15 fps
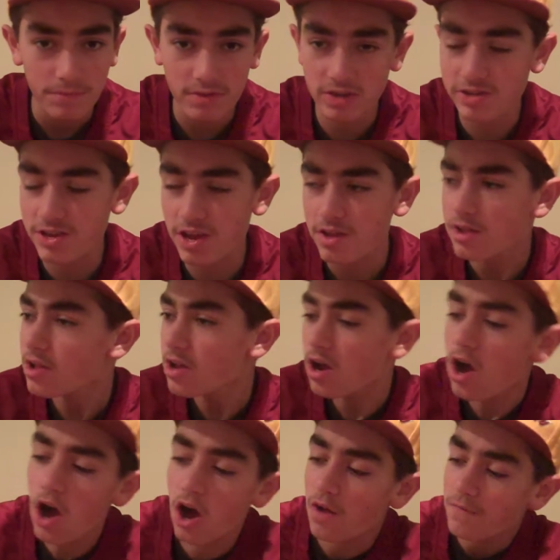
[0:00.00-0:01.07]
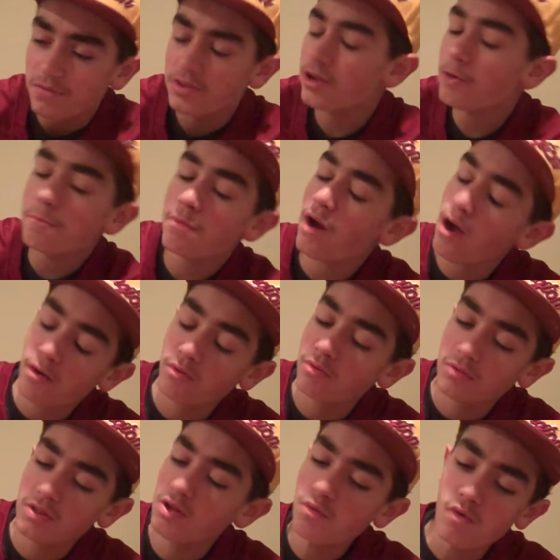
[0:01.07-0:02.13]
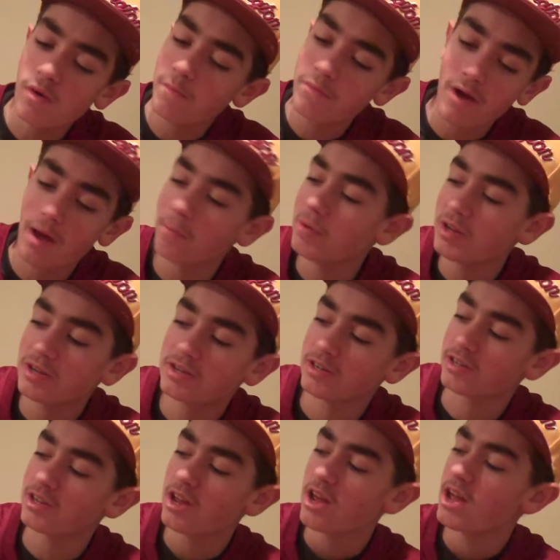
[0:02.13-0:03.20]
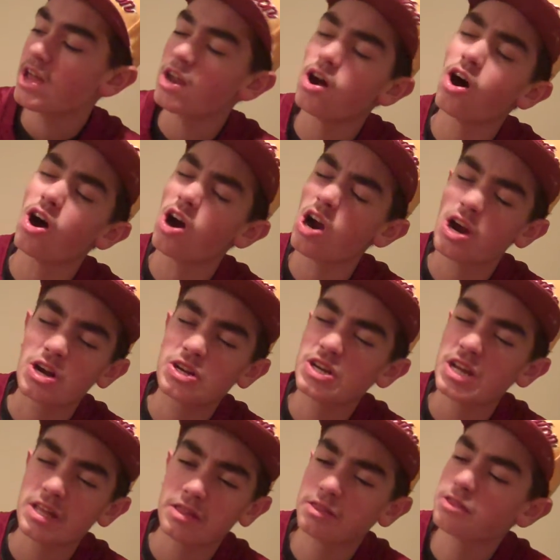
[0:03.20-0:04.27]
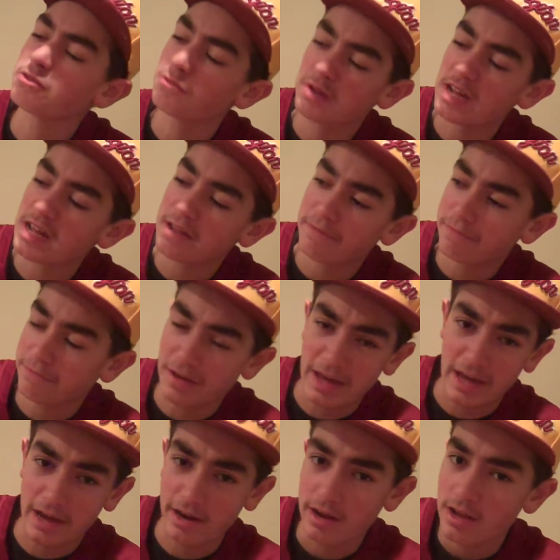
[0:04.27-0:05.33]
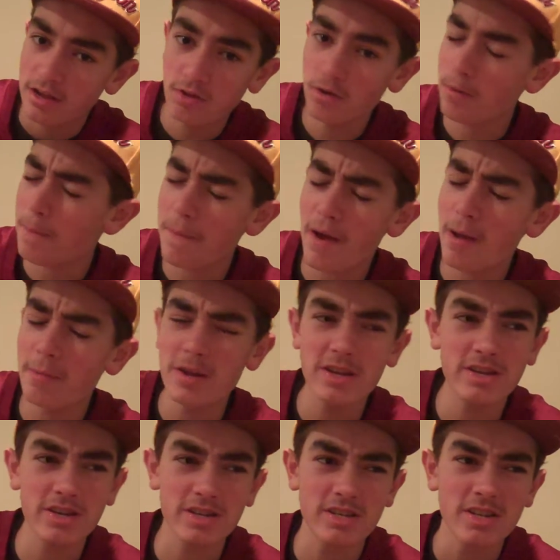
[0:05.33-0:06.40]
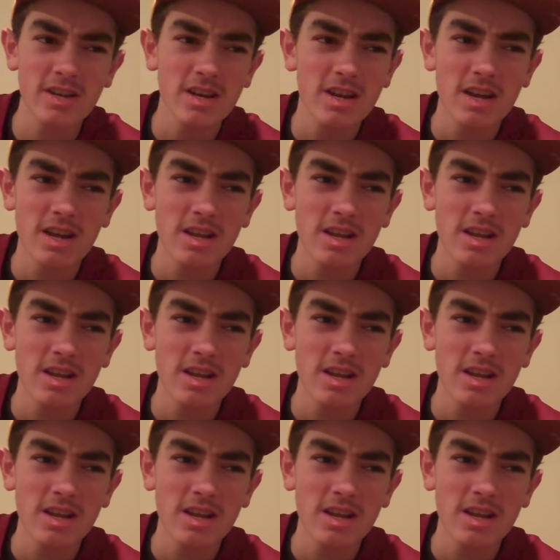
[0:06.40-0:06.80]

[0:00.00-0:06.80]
They say, you were probably just an RG3 fan. You probably just